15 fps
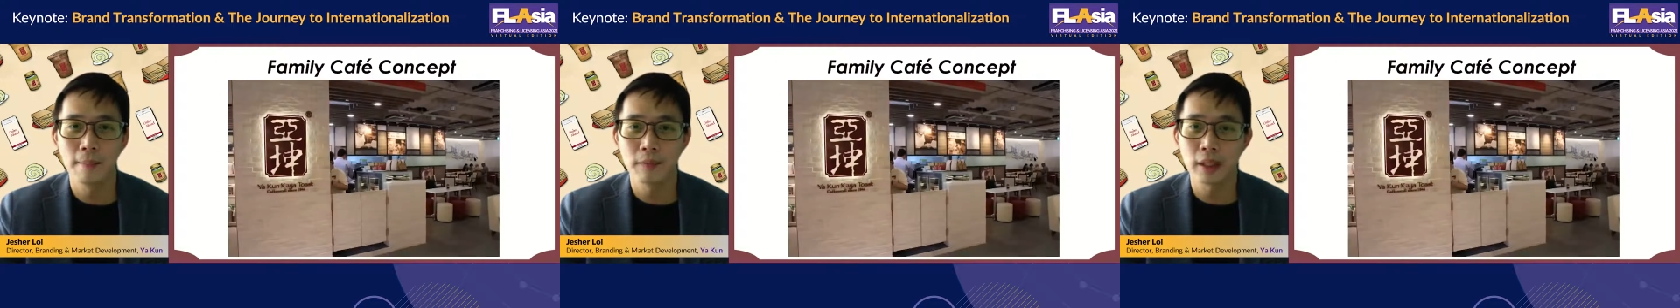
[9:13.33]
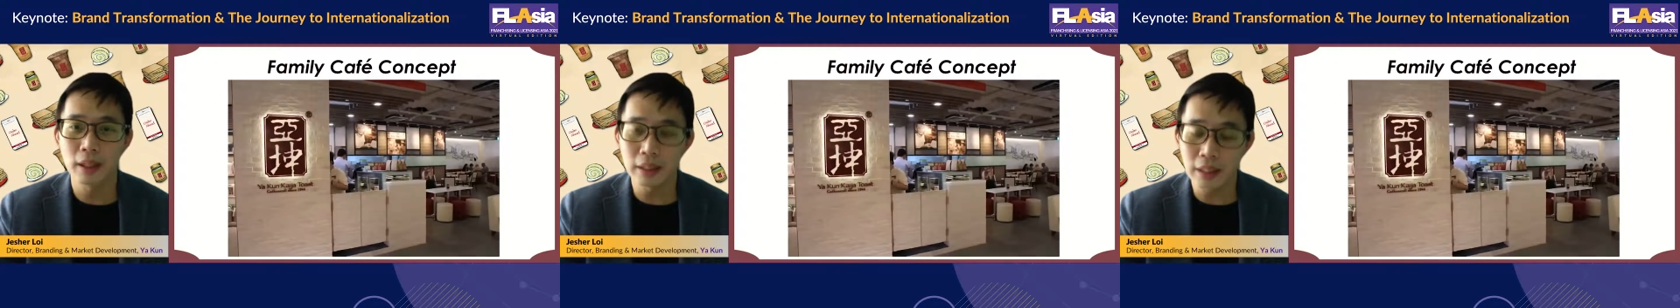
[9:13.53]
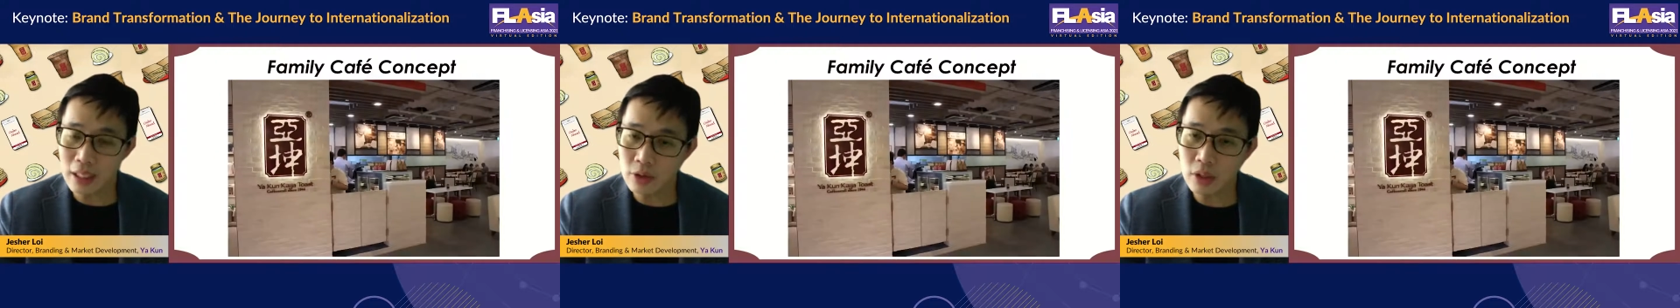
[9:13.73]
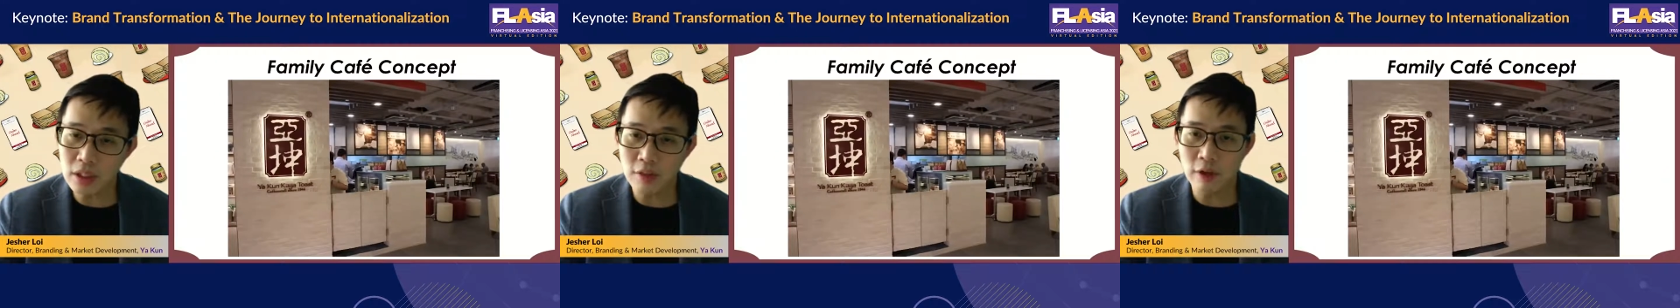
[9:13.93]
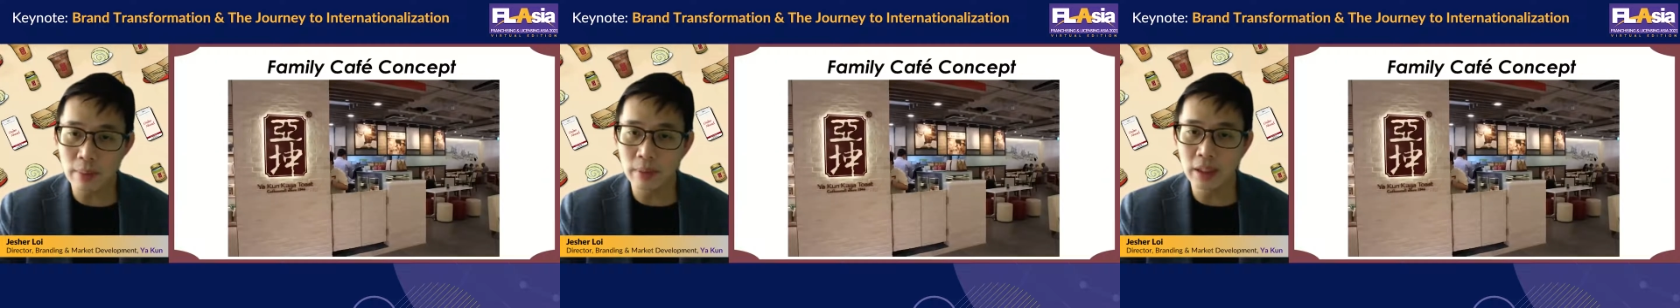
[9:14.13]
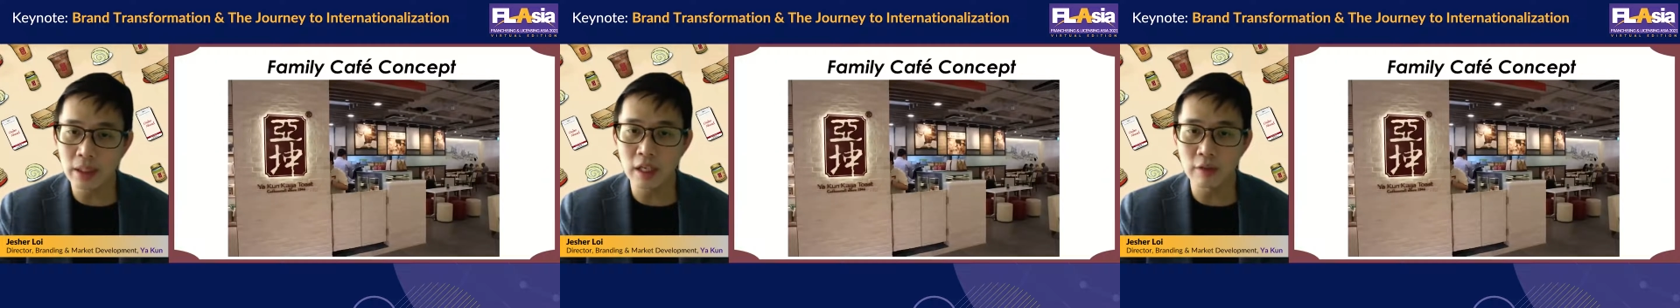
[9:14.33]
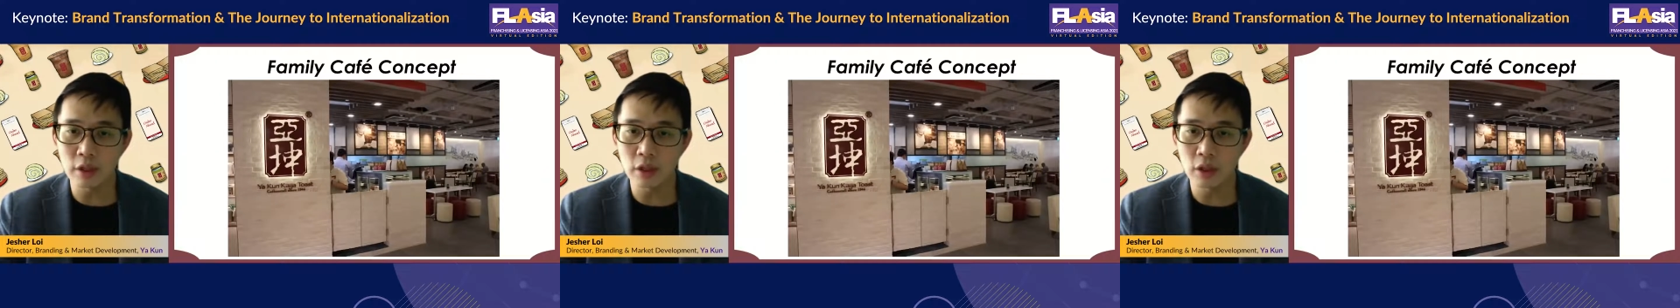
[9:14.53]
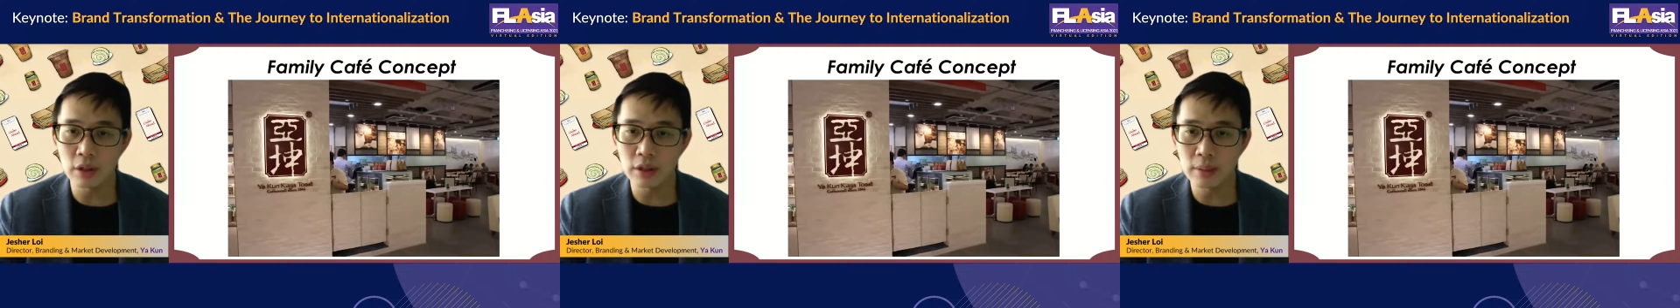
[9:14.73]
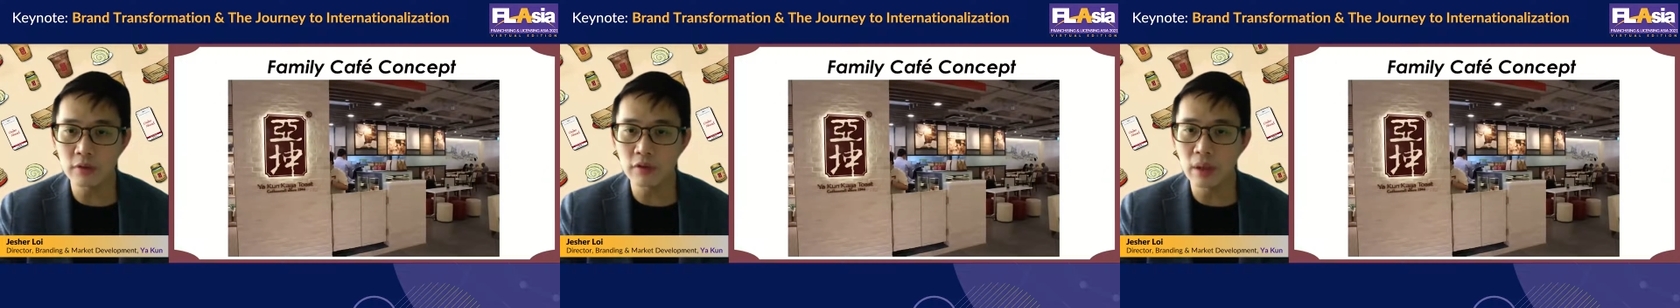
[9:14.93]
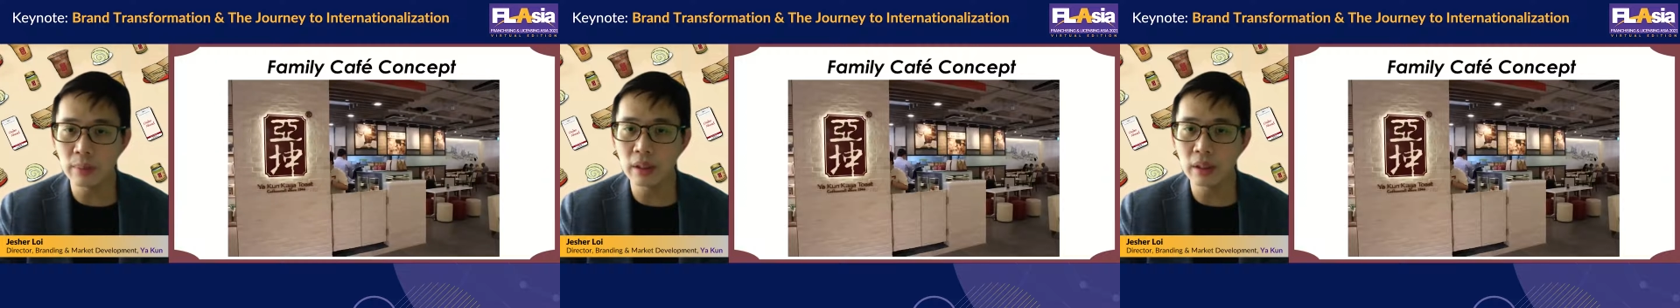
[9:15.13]
And the last one is the family cafe concept. So
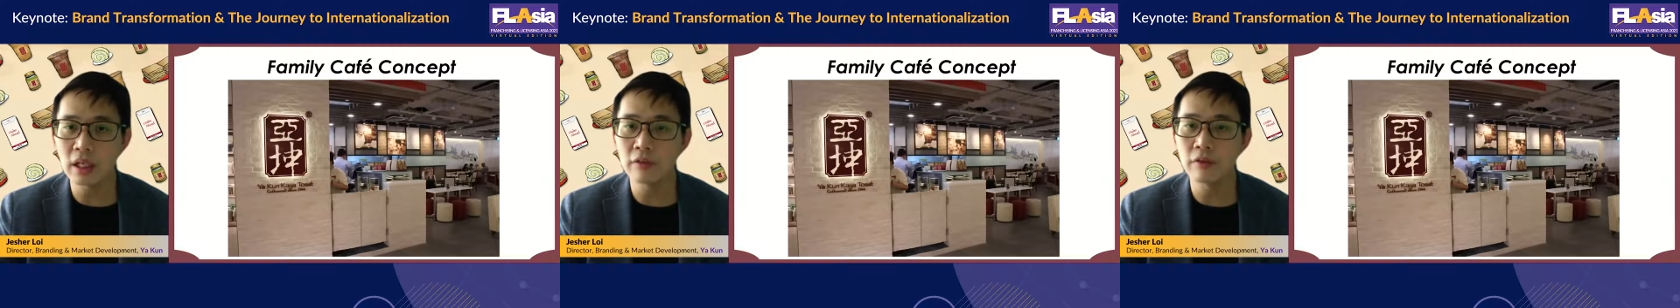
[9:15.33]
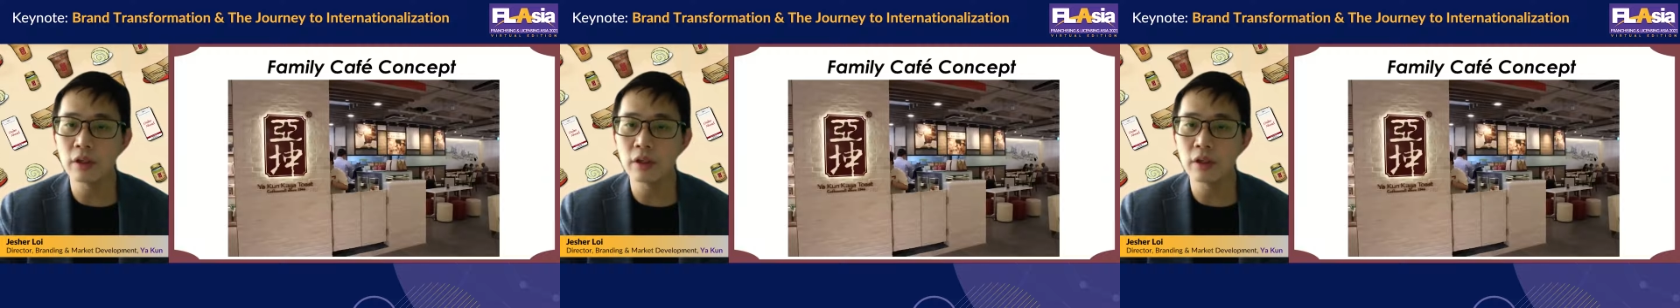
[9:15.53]
family cafe